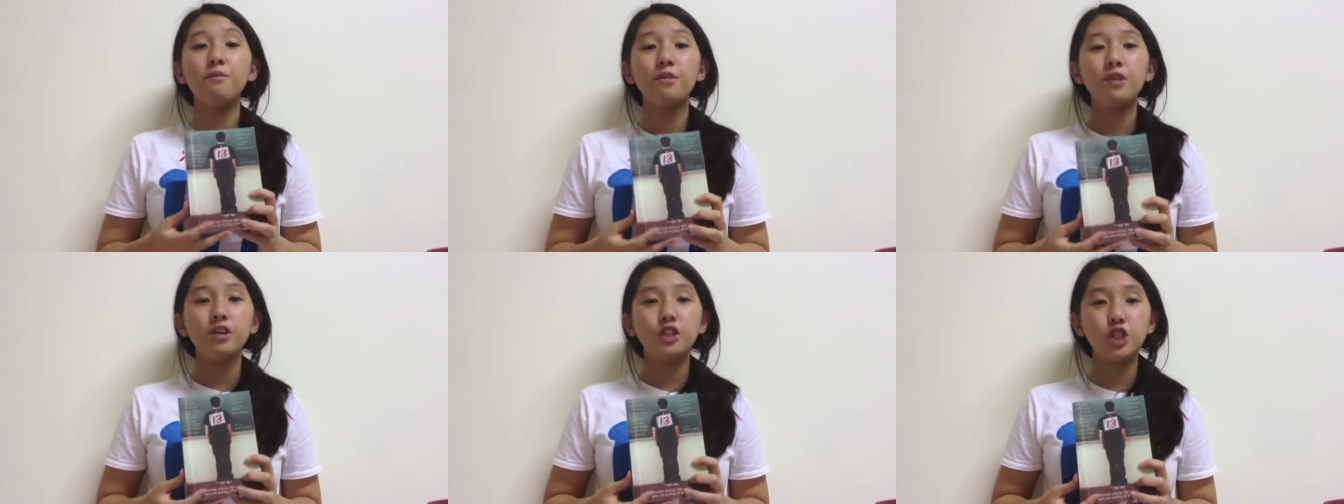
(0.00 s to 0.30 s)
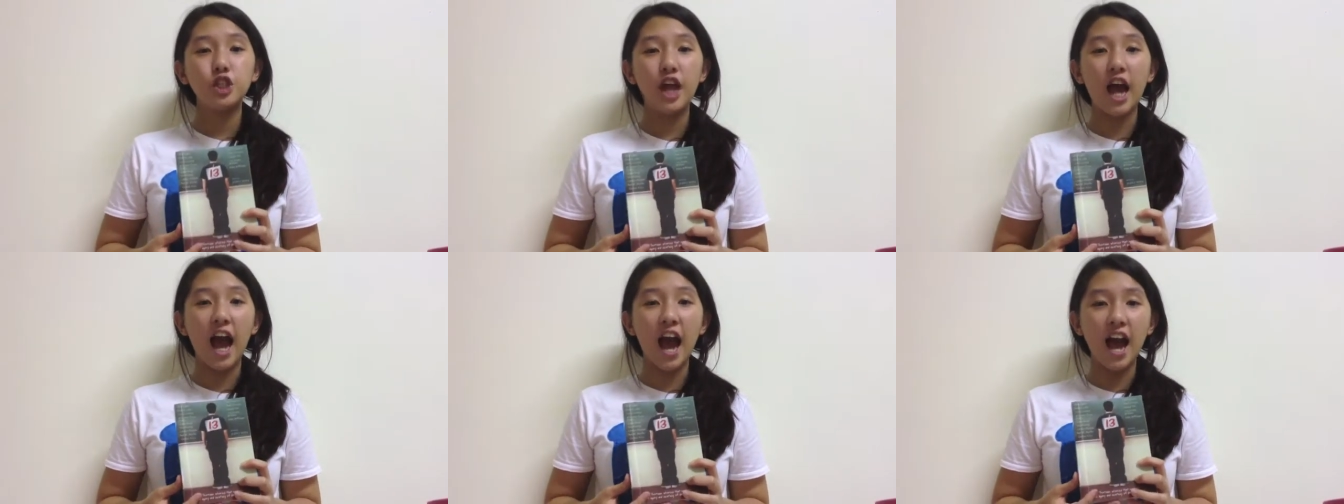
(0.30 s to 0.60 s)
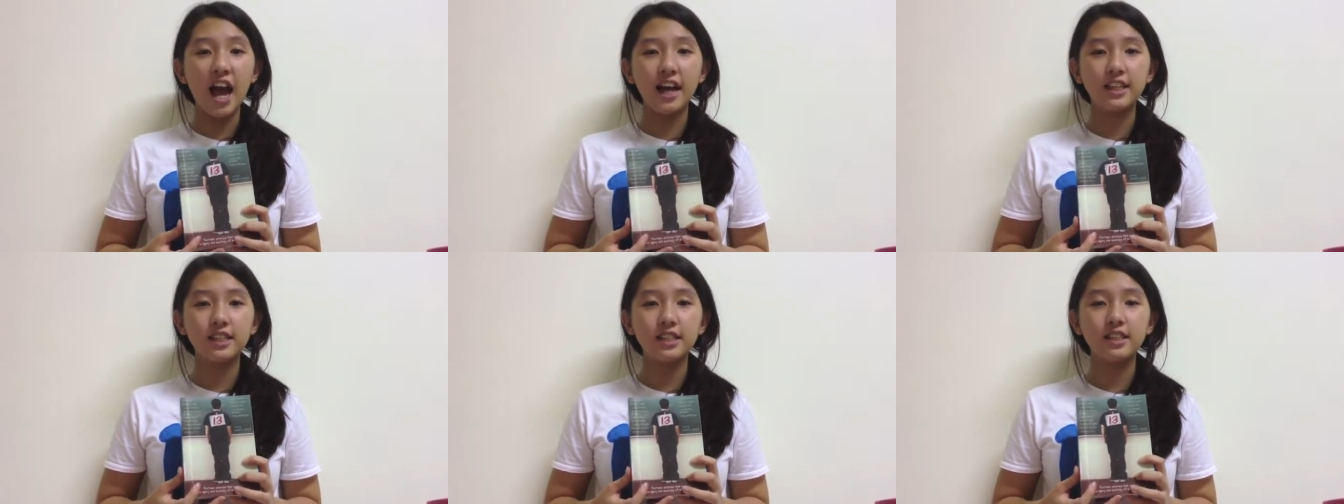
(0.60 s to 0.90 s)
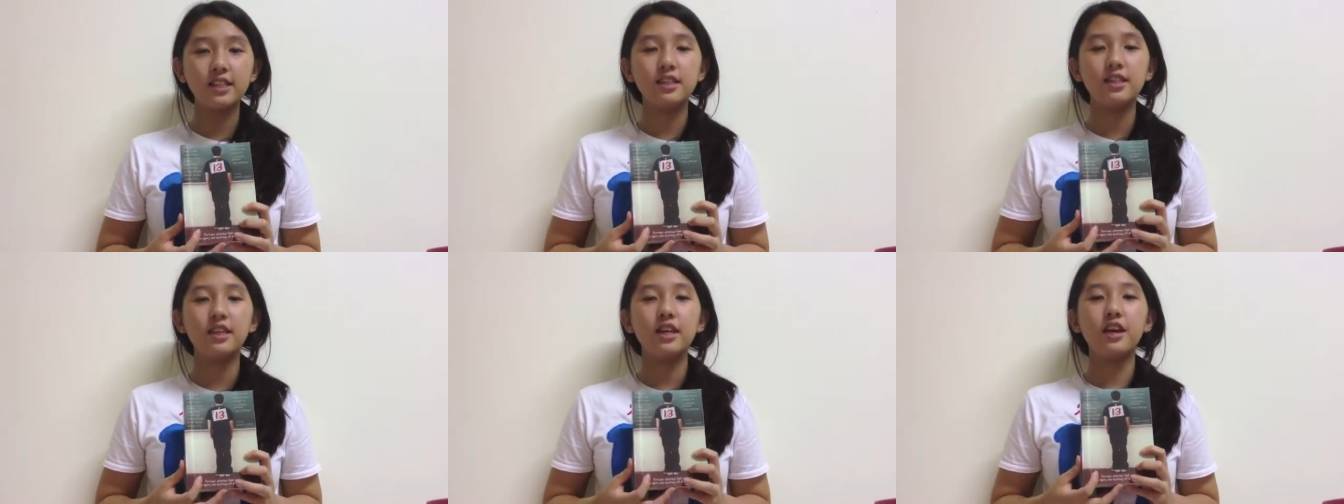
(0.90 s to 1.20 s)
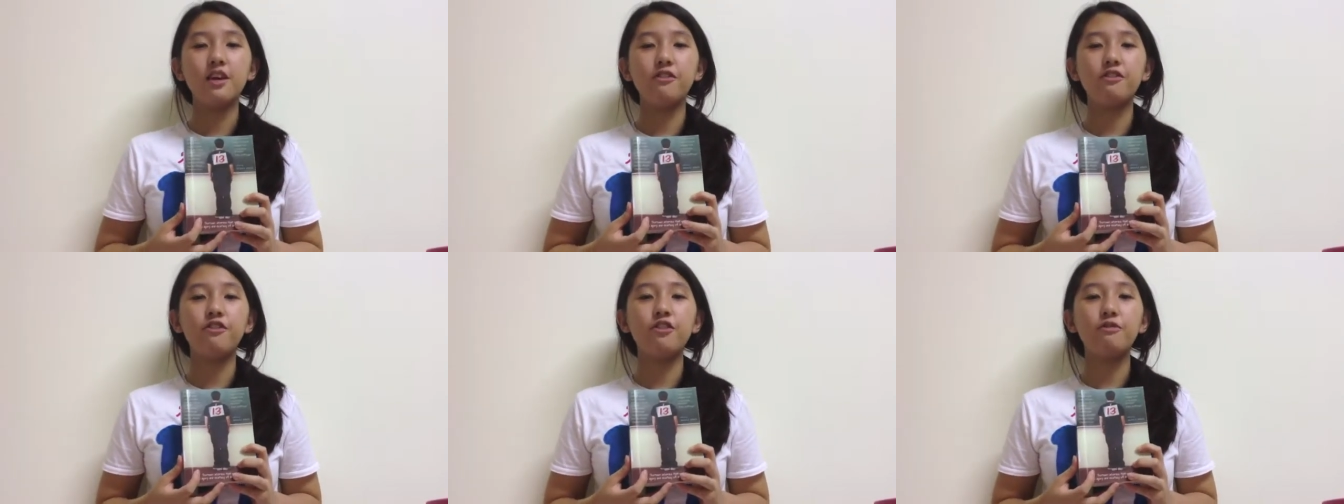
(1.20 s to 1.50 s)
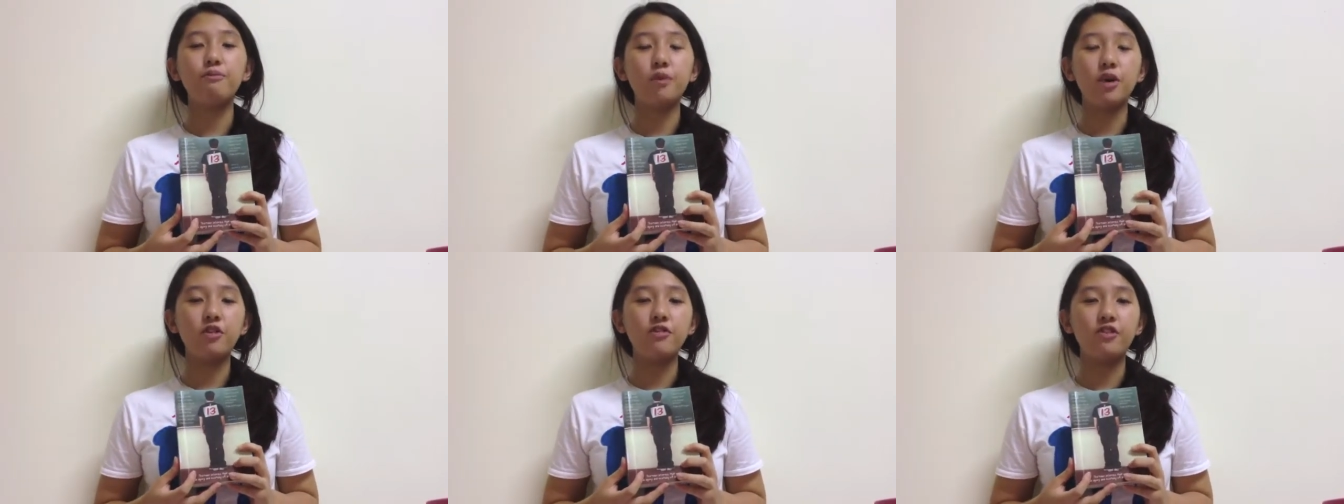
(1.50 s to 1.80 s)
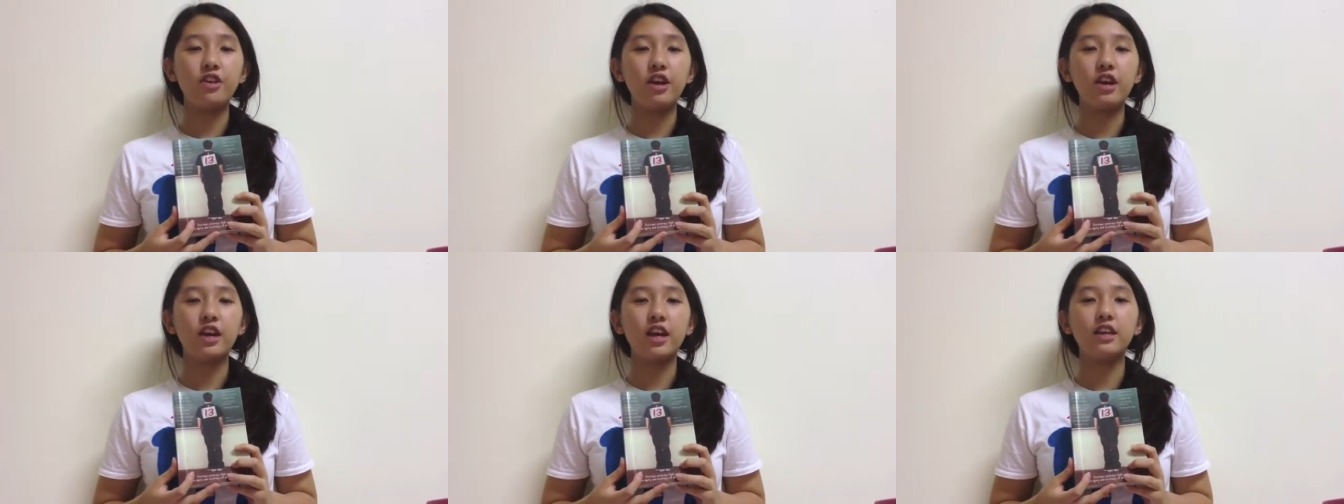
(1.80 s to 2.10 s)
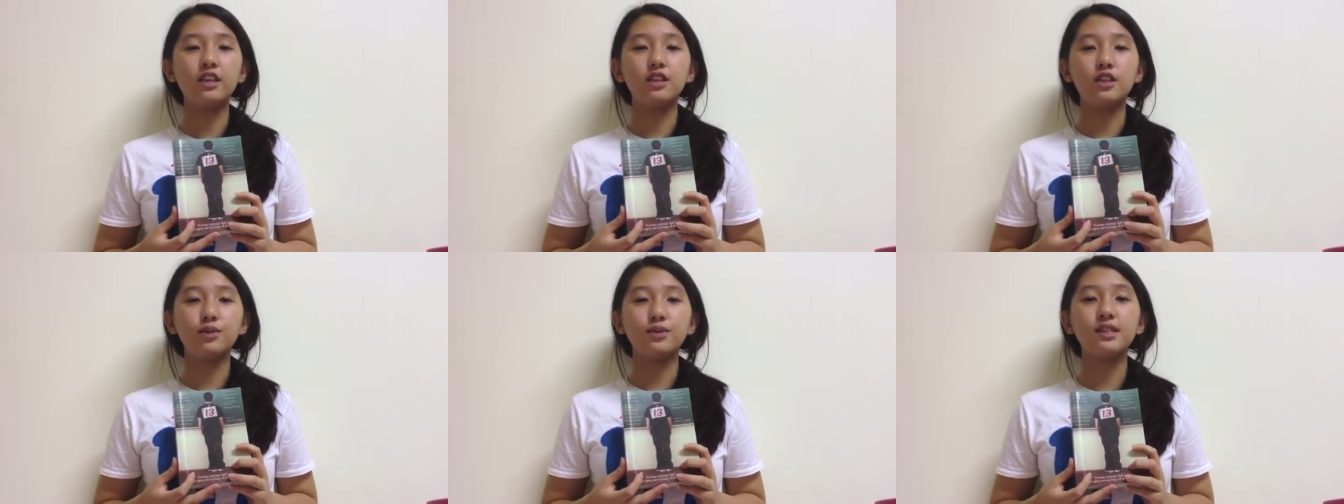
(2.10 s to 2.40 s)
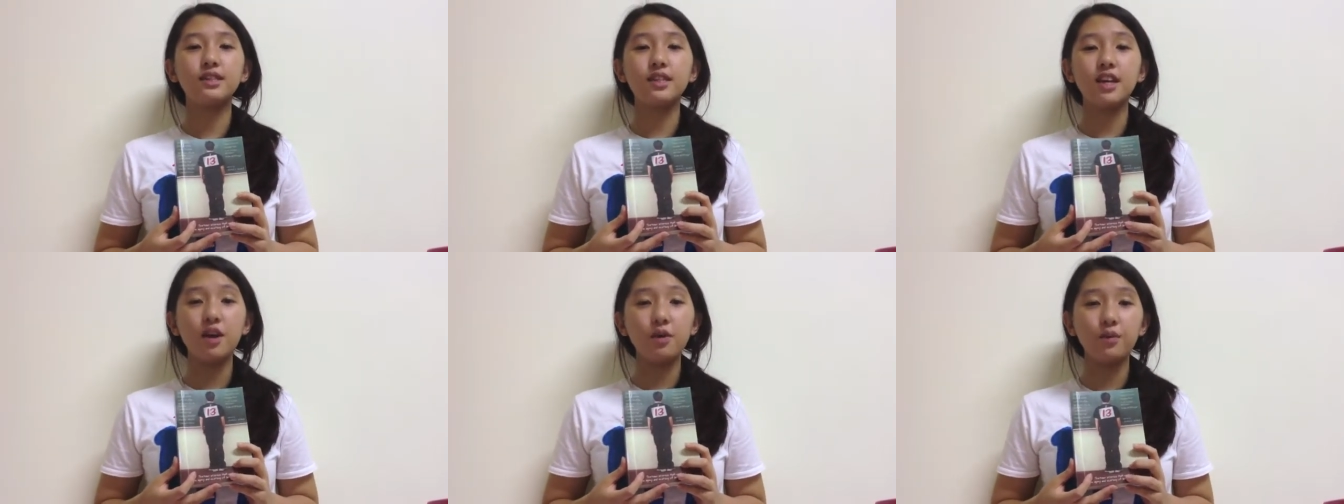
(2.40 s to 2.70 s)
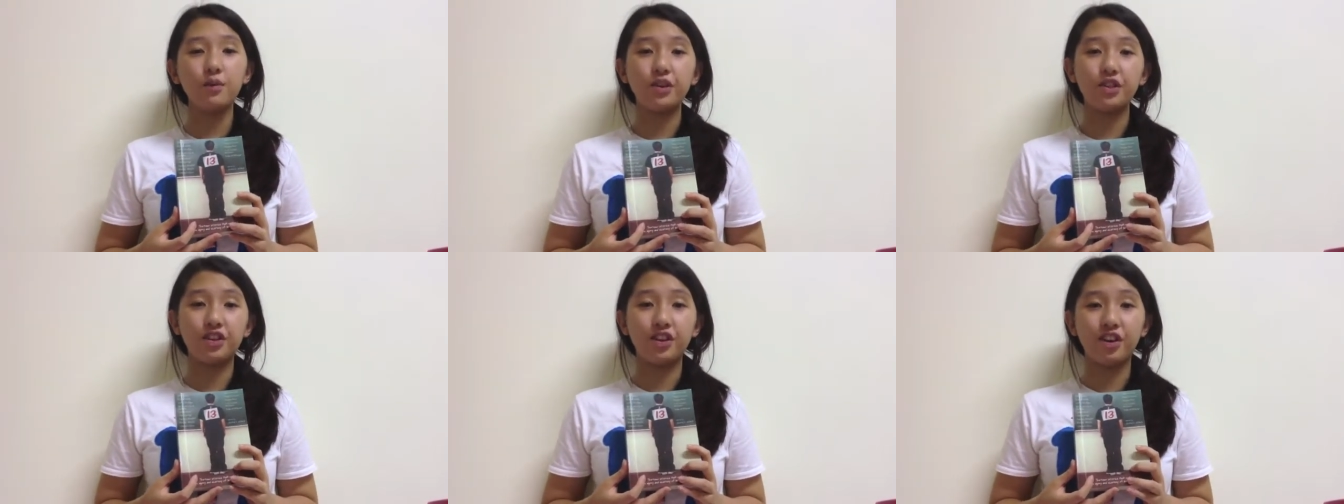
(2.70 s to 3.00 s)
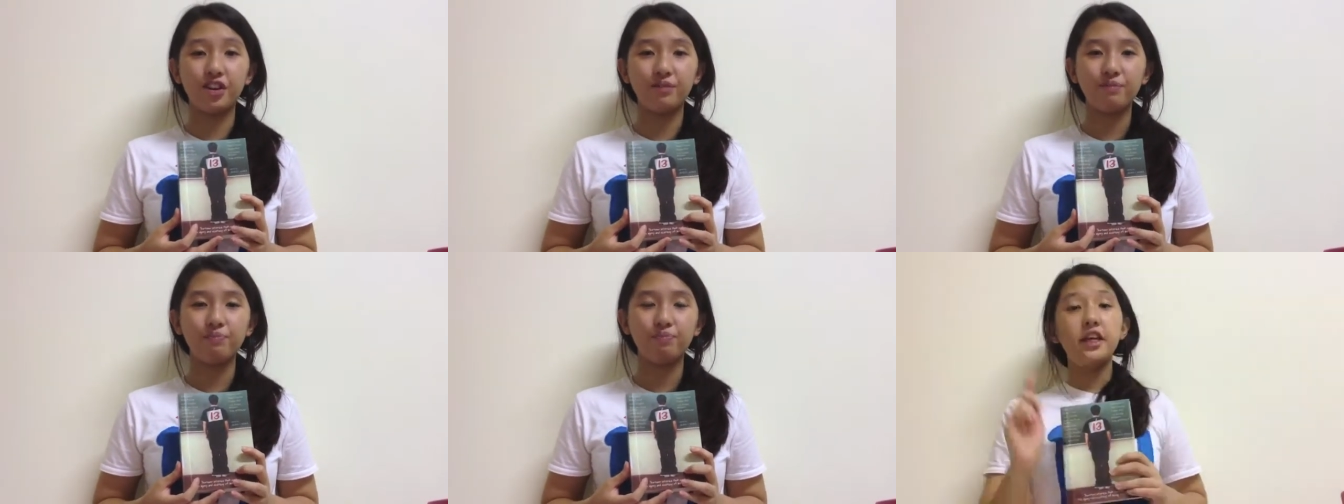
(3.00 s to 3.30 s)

She asked if Murphy can do a skit with her.